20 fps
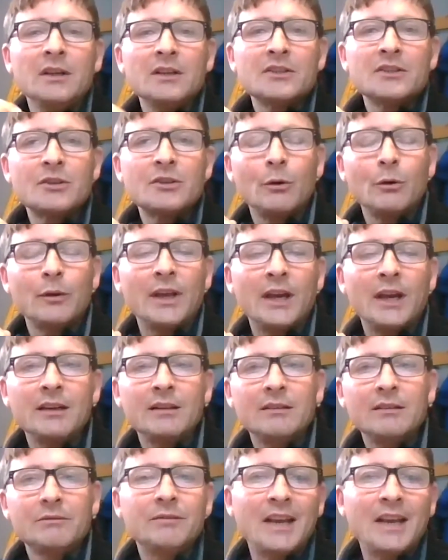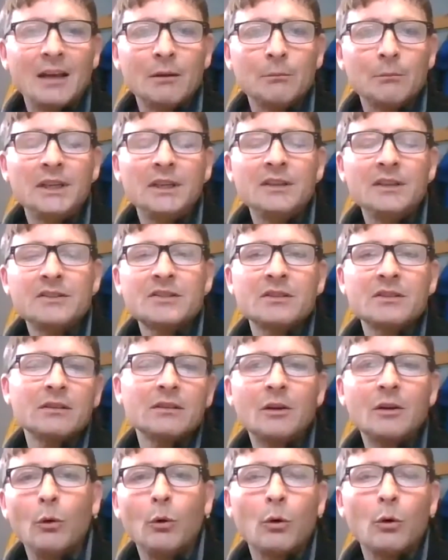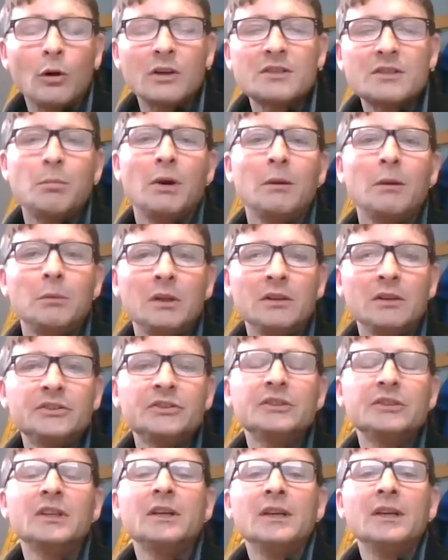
so that families, cohorts, bubbles,